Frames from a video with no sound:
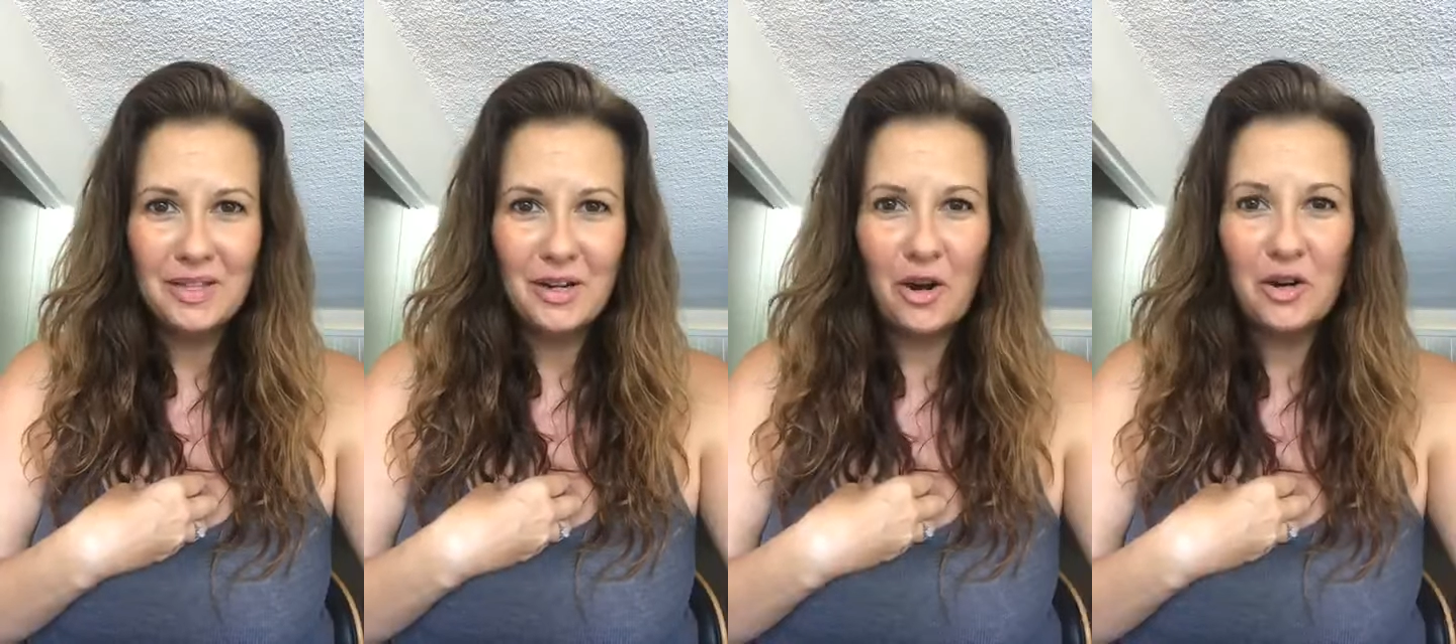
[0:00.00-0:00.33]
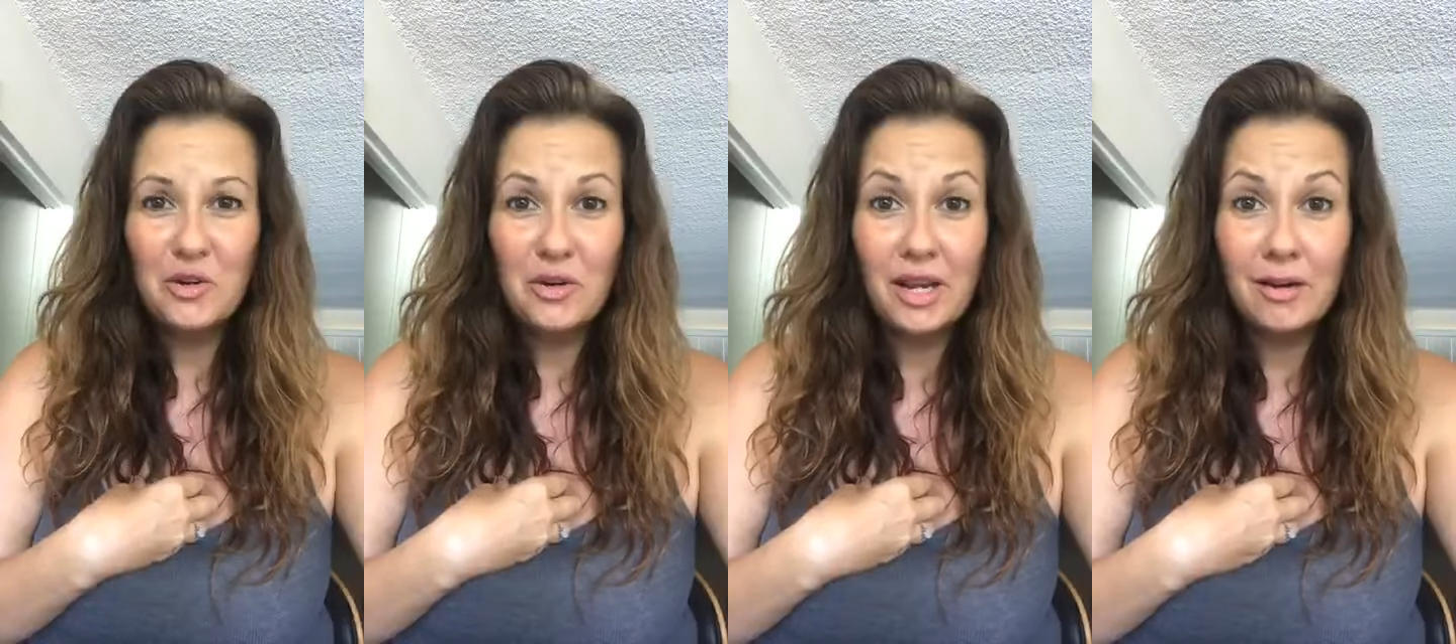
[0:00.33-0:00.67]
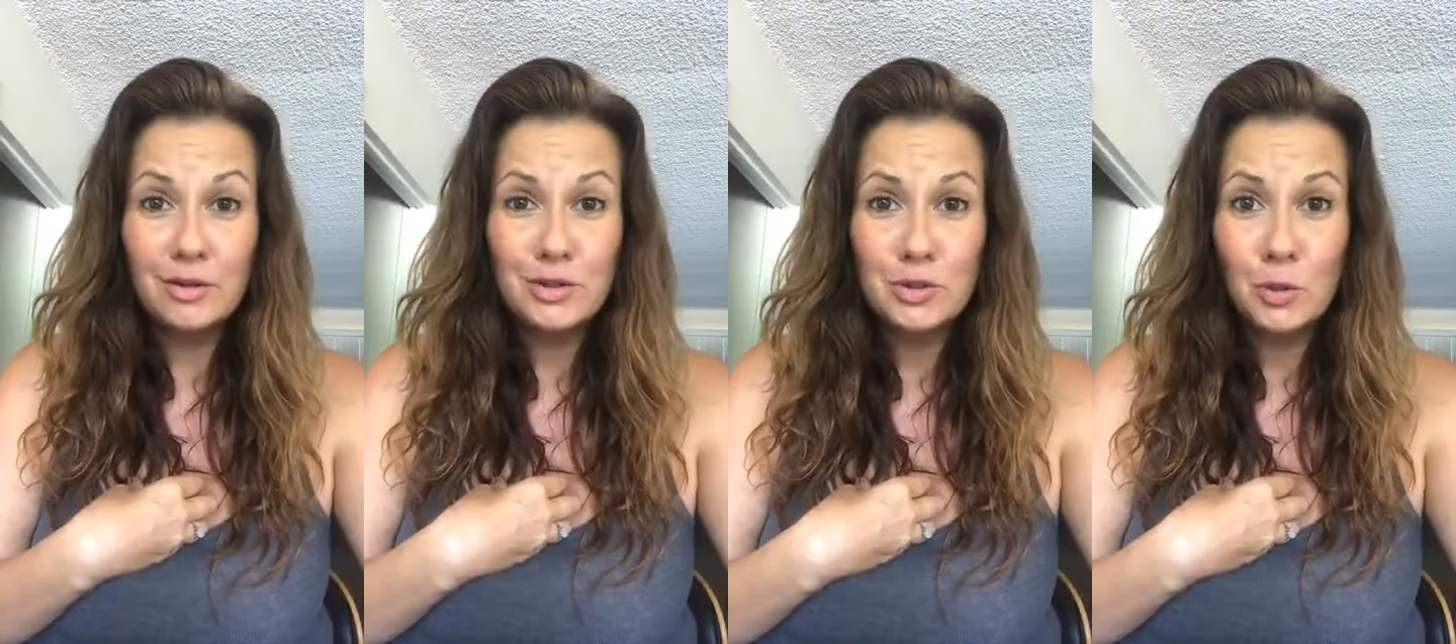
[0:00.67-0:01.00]
And our
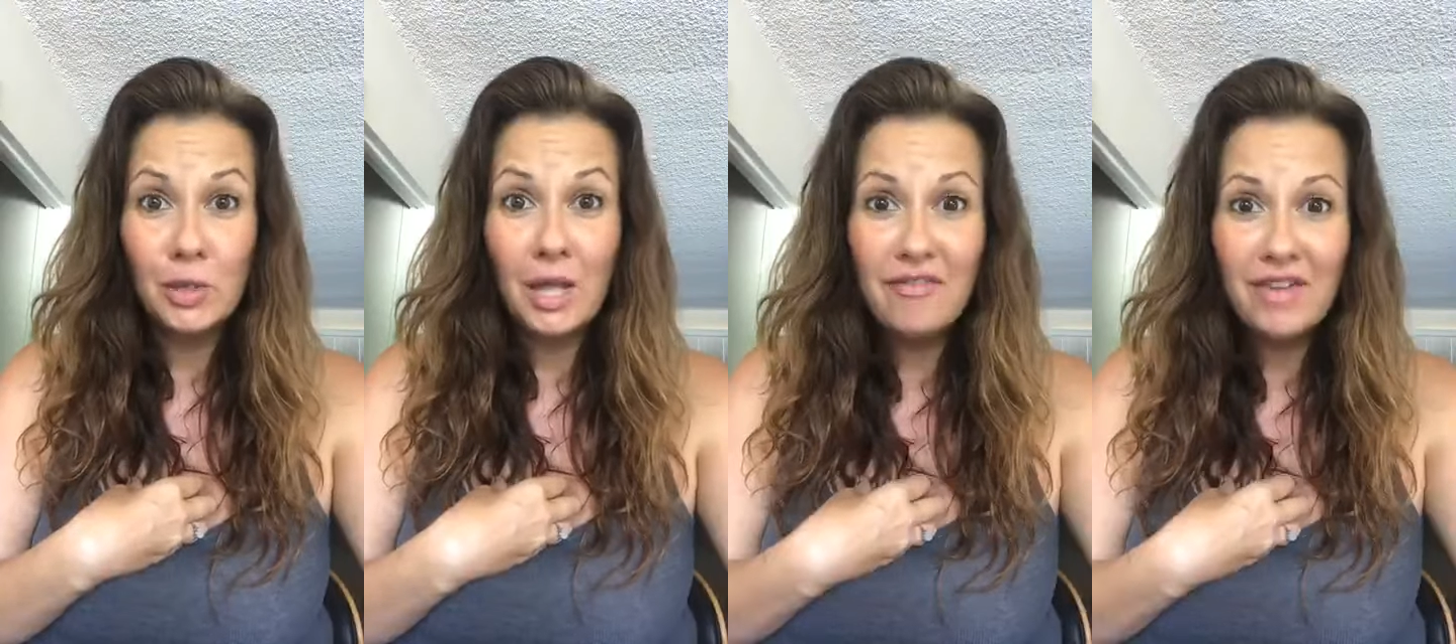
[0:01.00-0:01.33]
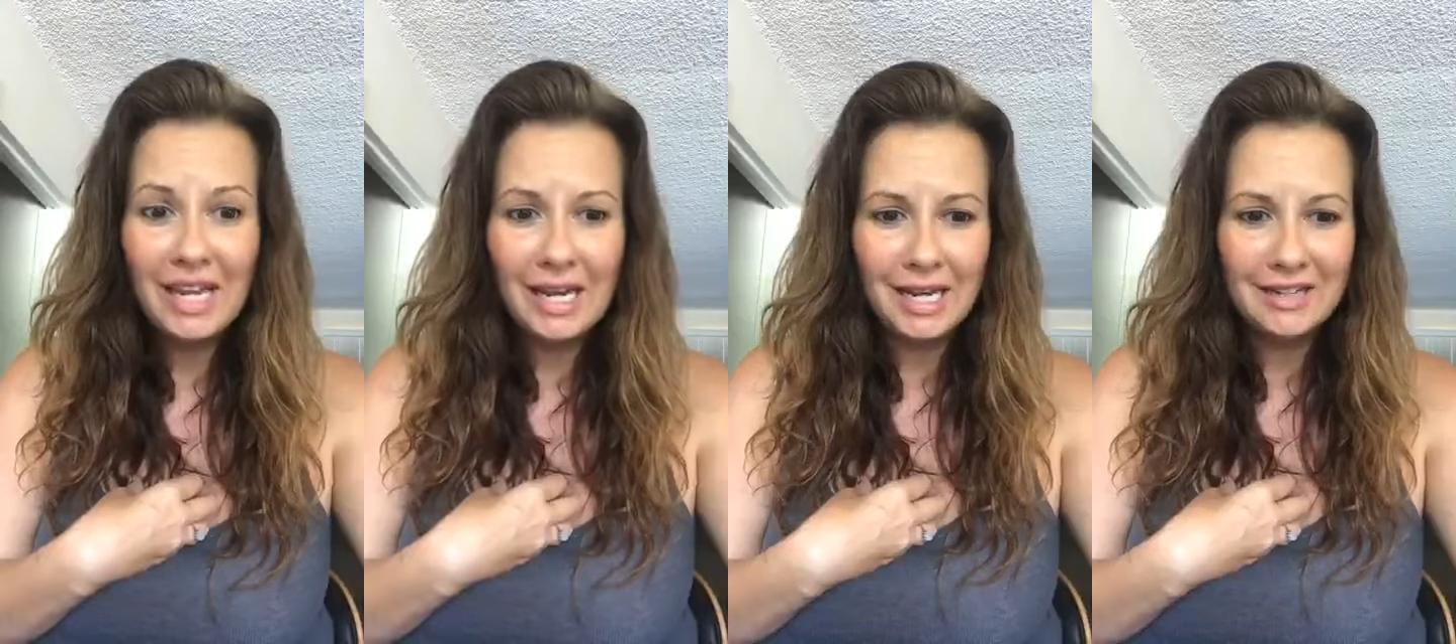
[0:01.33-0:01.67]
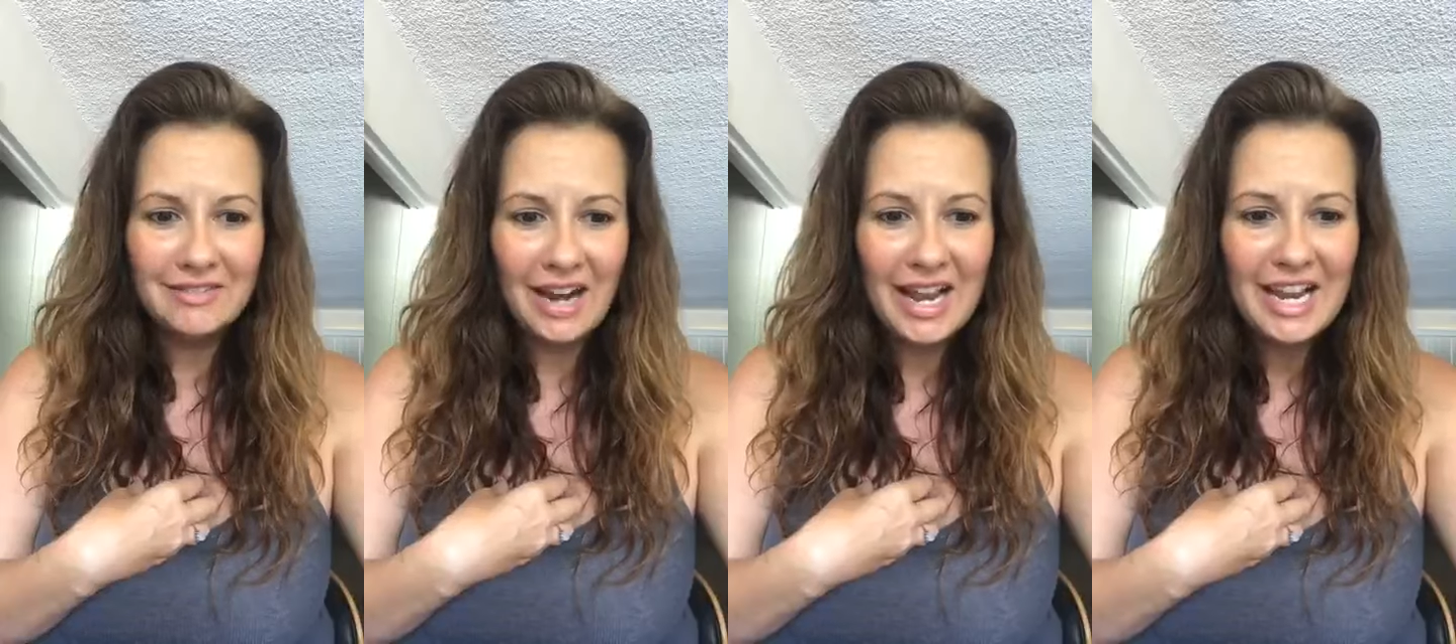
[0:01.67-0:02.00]
Creator is so loving,
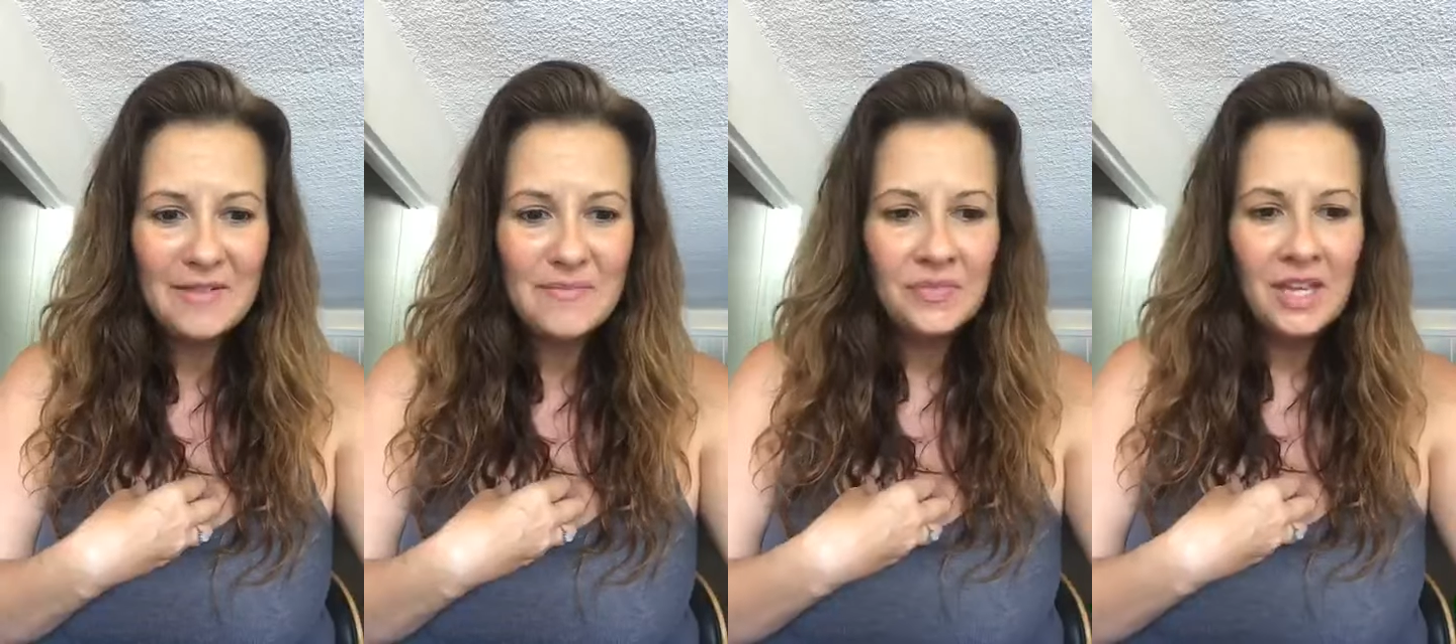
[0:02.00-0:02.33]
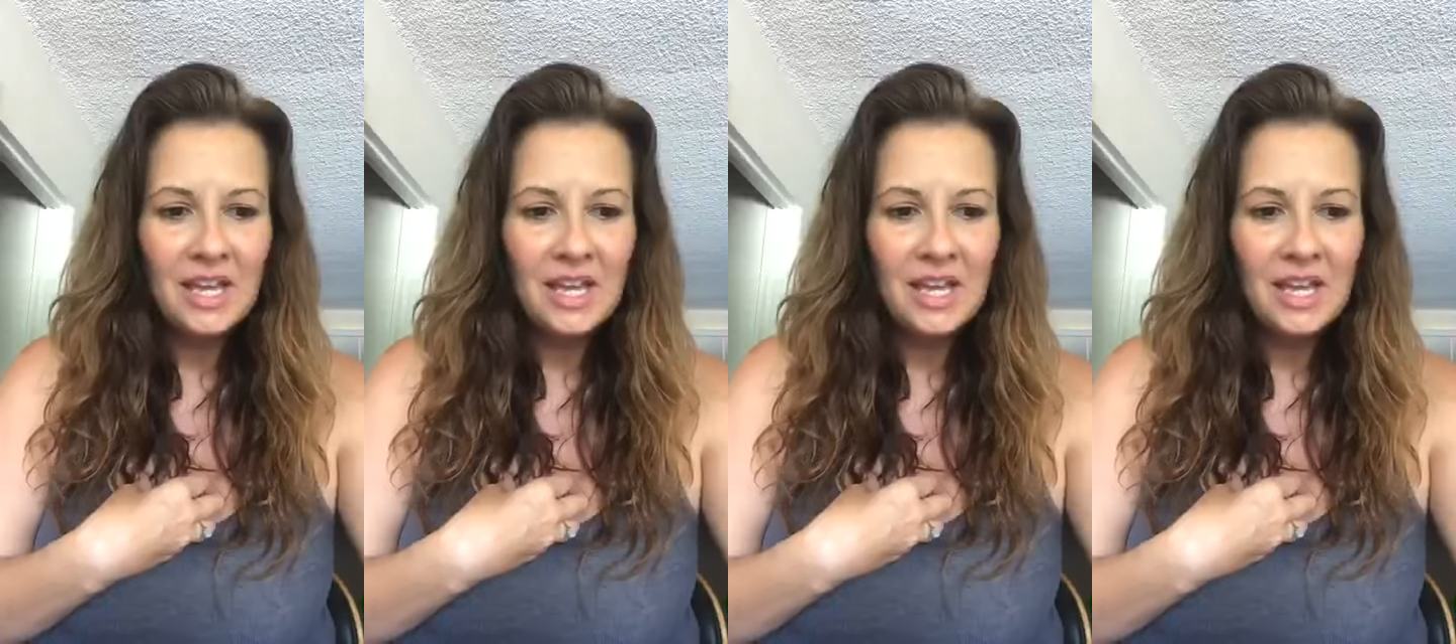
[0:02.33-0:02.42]
right?